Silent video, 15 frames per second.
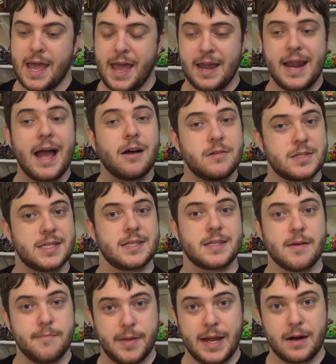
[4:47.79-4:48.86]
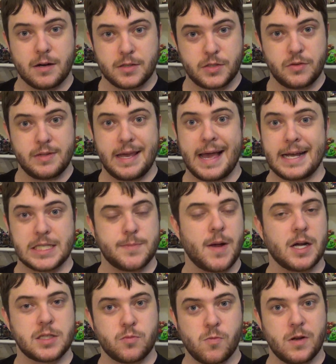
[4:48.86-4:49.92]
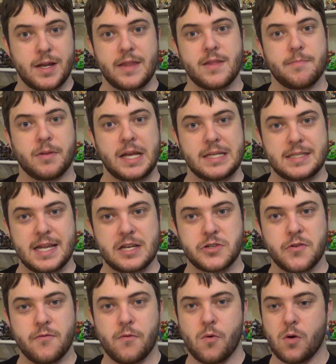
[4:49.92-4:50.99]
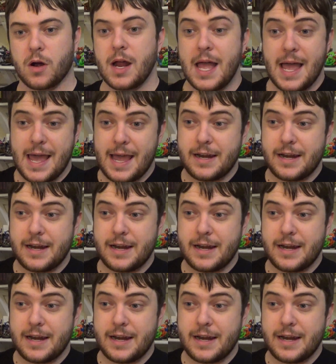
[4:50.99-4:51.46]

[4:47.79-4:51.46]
And how does this compare to the Xbox One and the PlayStation 4?